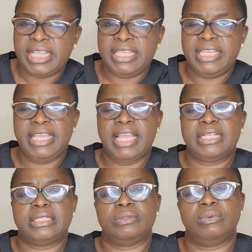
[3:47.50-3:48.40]

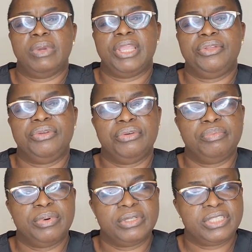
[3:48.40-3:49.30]
Yes, when you
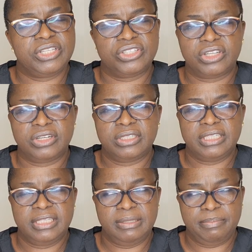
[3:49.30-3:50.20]
position
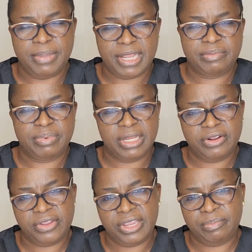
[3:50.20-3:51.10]
the bedpan
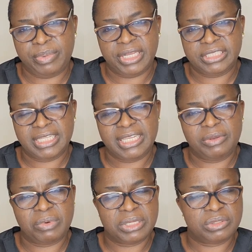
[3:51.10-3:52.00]
on your patient, you
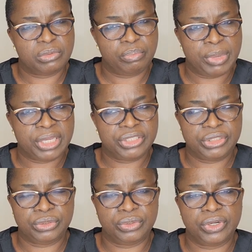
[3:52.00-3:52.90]
want to make
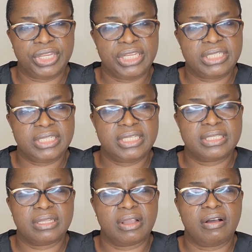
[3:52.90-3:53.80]
sure it
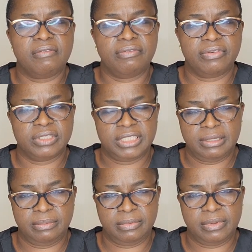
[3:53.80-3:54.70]
is
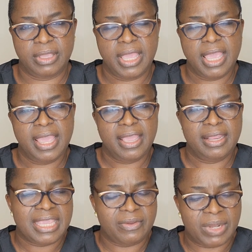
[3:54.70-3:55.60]
comfortable.
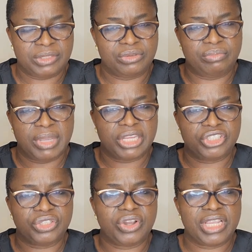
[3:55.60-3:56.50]
You want to make
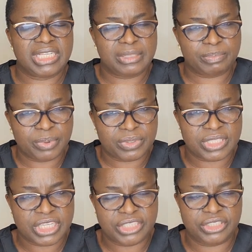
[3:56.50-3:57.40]
sure it's
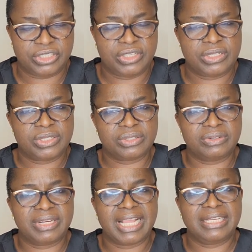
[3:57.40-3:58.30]
positioned so
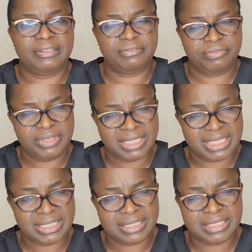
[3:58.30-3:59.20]
that the
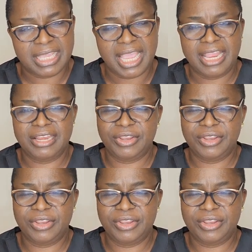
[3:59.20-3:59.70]
feces, the